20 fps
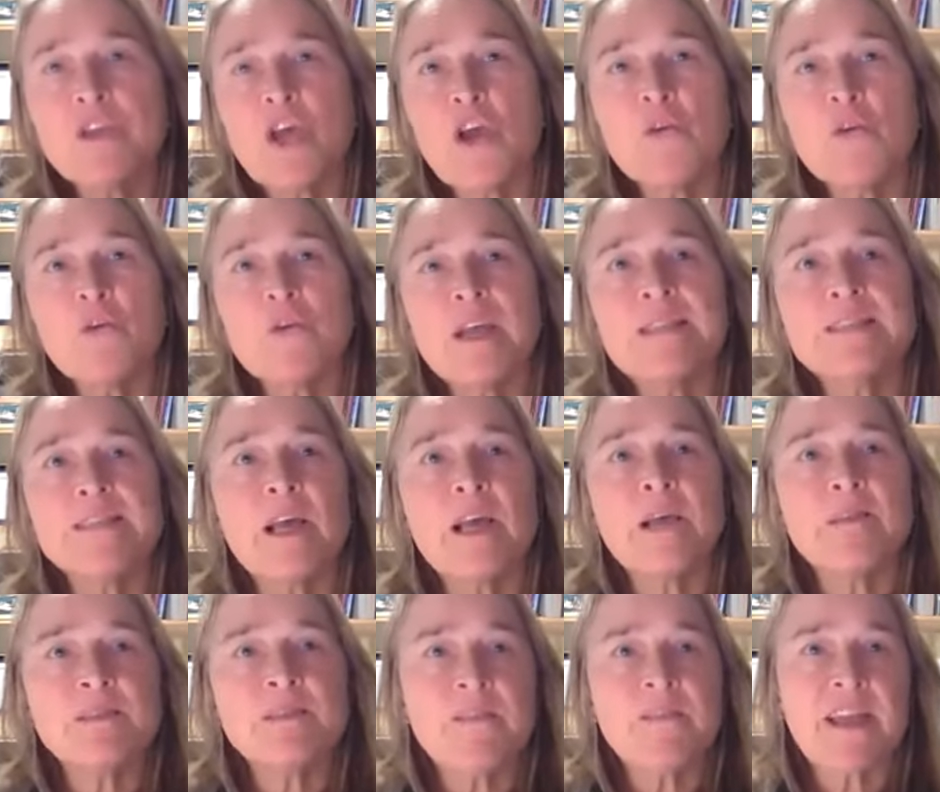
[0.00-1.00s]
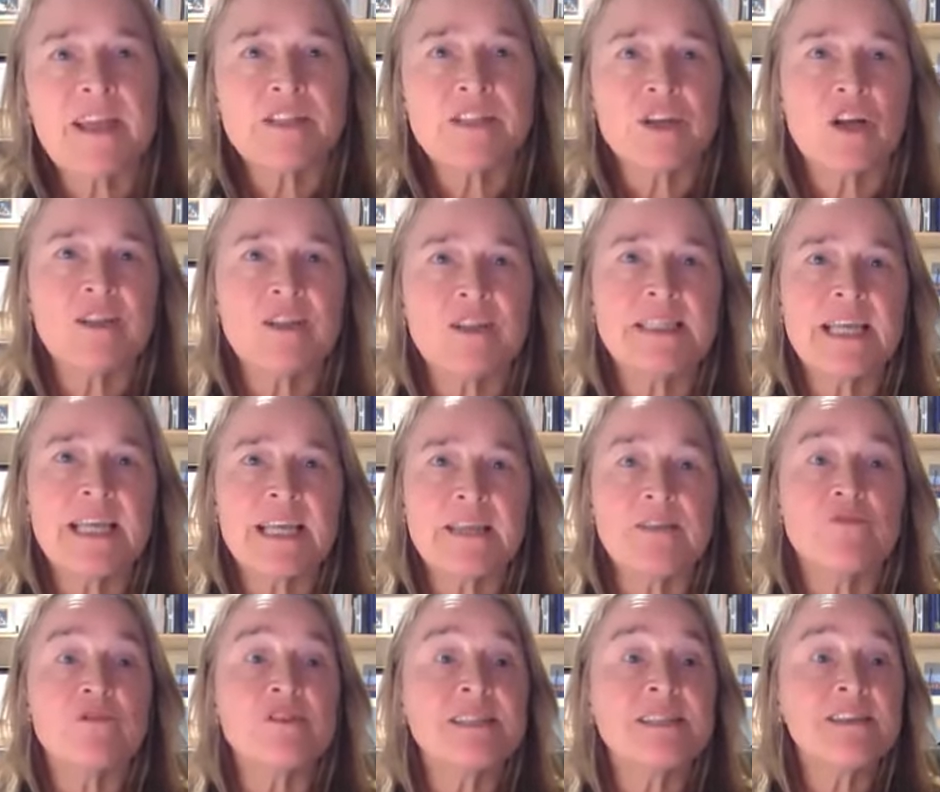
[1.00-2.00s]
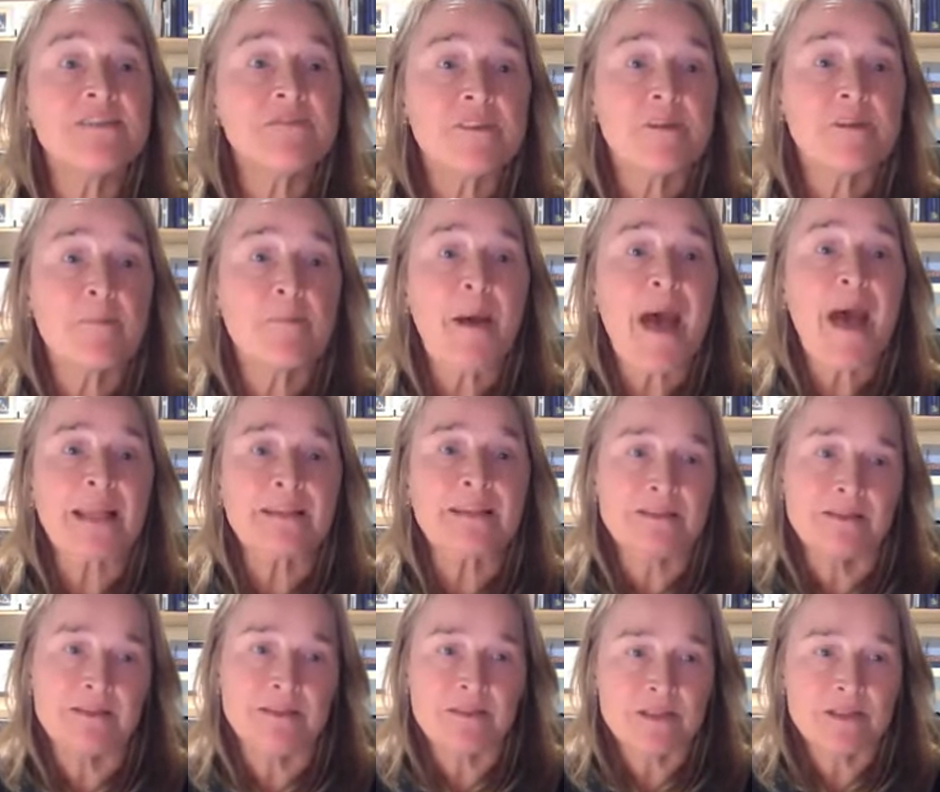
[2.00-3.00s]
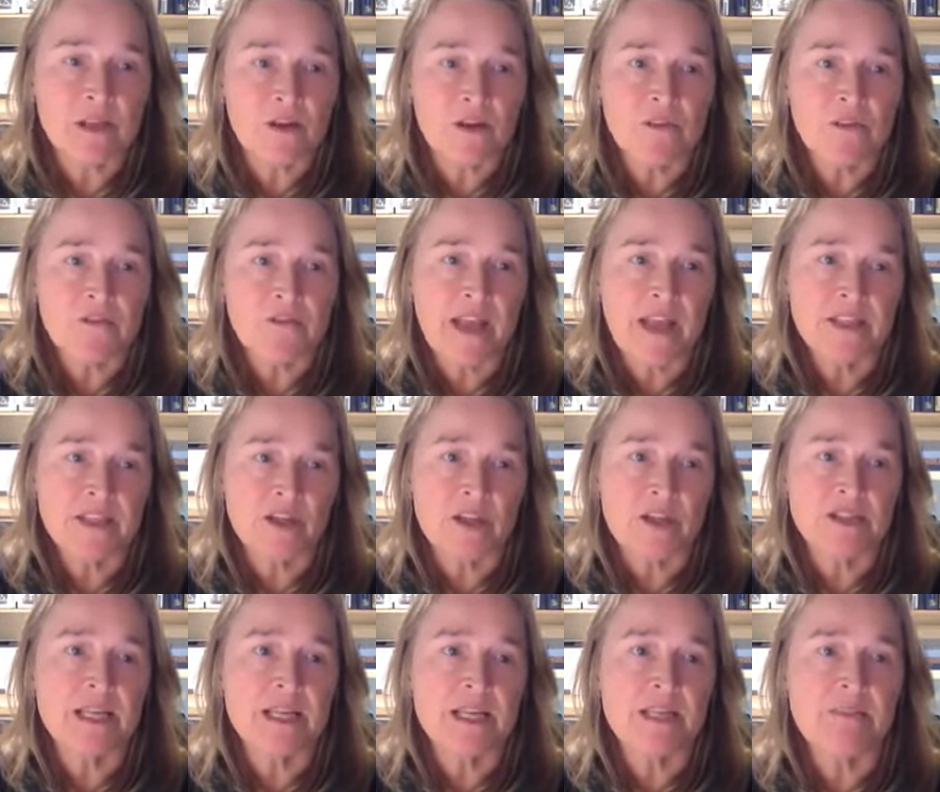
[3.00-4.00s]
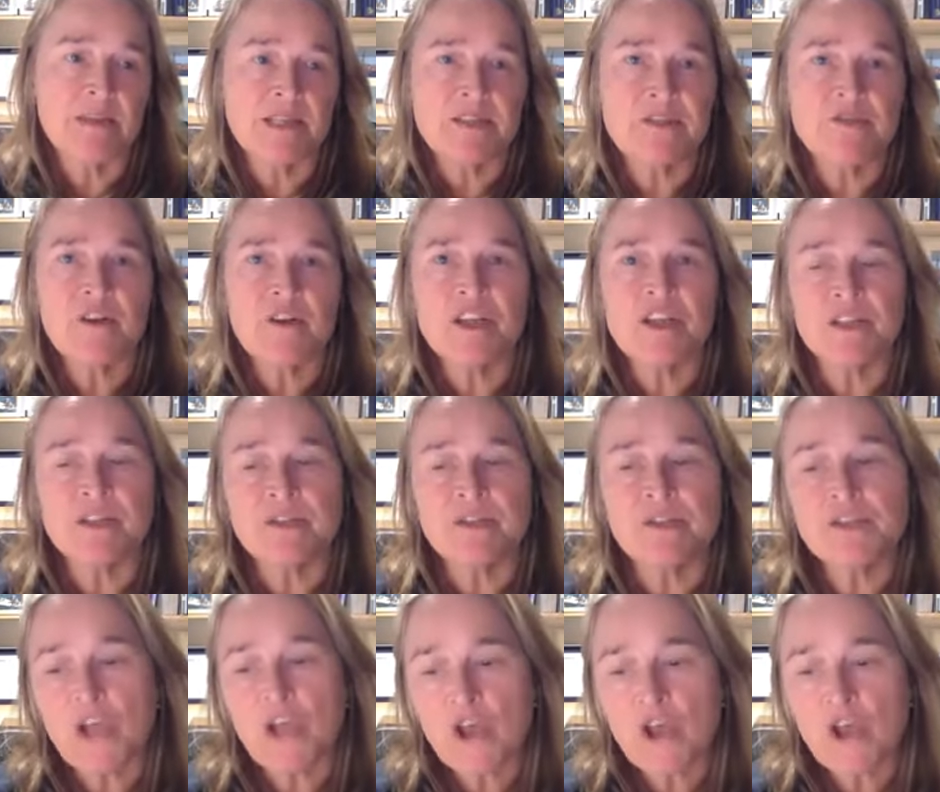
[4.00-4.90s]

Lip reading: So in terms of HRT, there are different patterns of HRT administration.